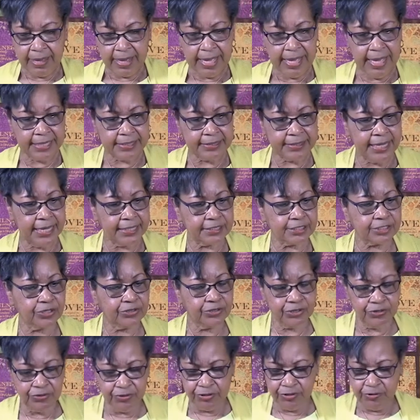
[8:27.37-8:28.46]
And so
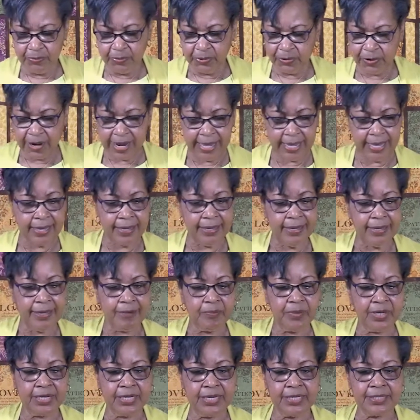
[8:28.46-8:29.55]
you pray,
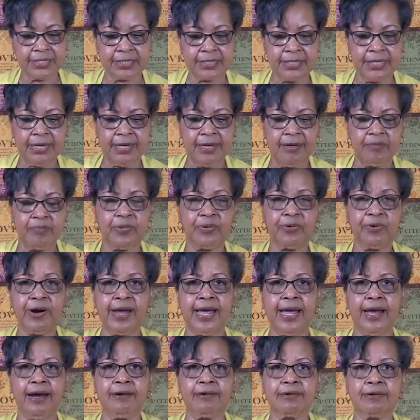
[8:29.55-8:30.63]
because
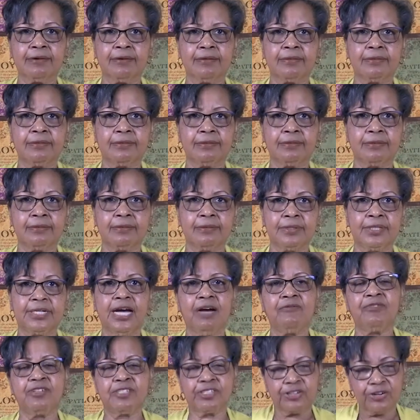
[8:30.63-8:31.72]
prayer
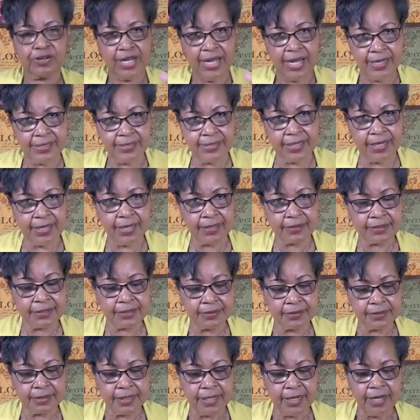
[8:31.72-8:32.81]
governs your conduct,
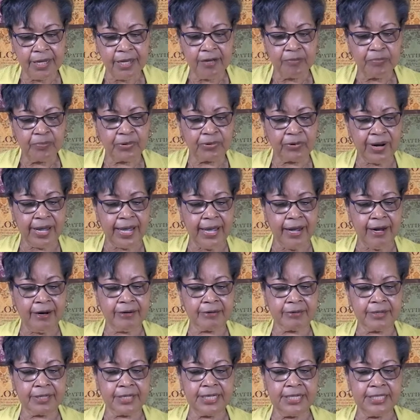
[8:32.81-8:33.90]
prayer
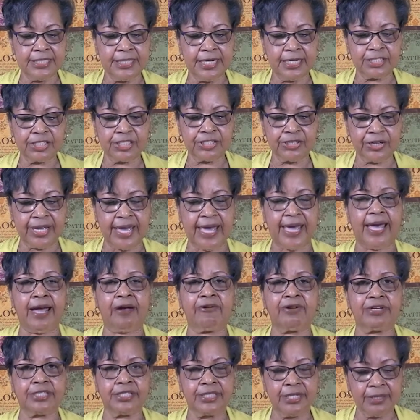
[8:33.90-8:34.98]
conducts your
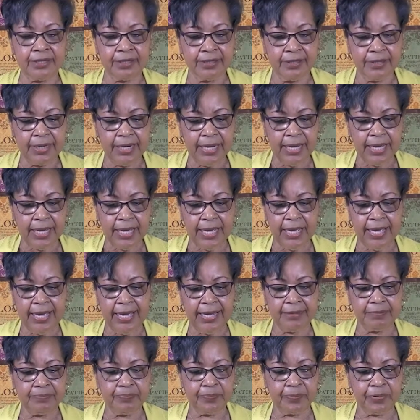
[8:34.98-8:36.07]
character,
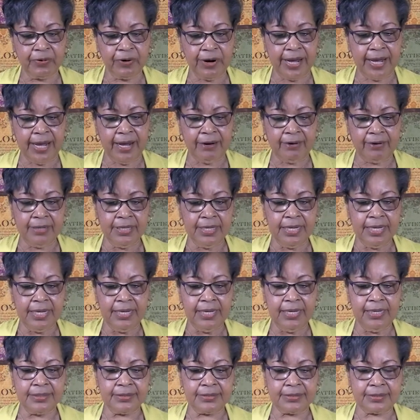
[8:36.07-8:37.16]
and prayer
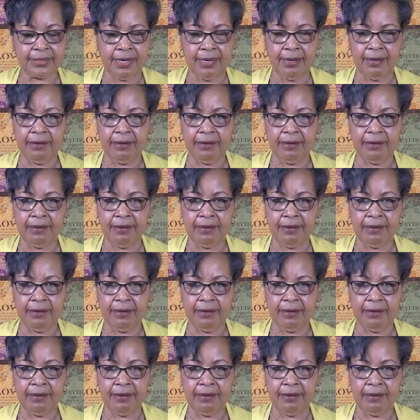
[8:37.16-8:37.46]
is